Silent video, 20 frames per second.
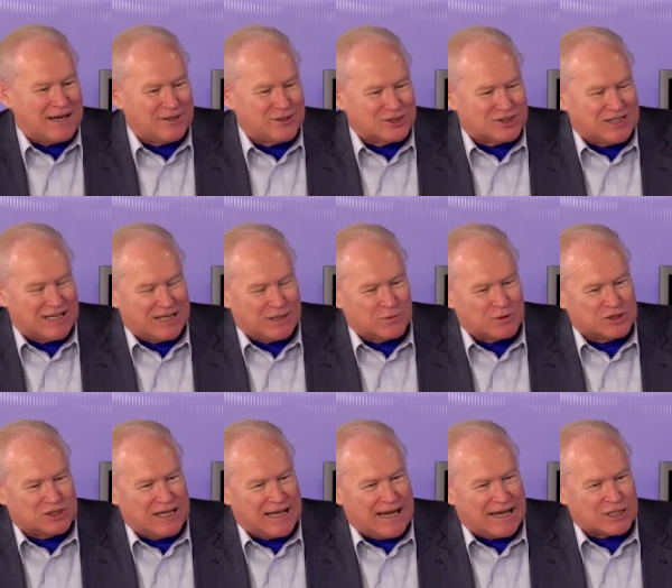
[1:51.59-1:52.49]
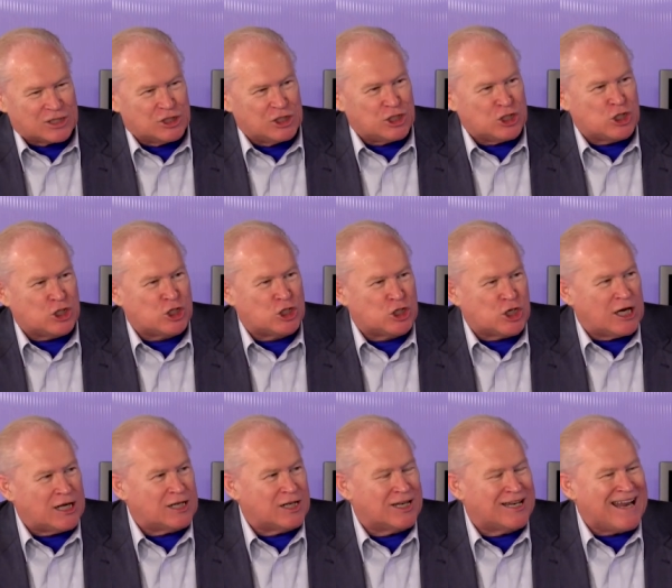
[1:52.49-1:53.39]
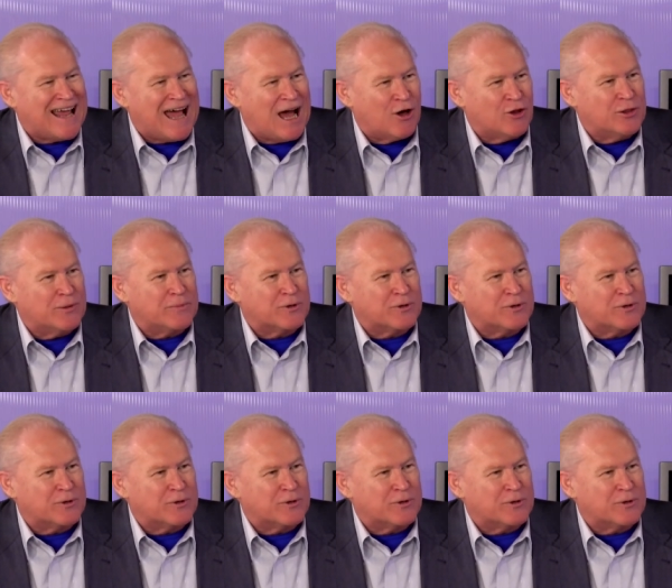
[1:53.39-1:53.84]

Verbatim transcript: understanding was they actually shut down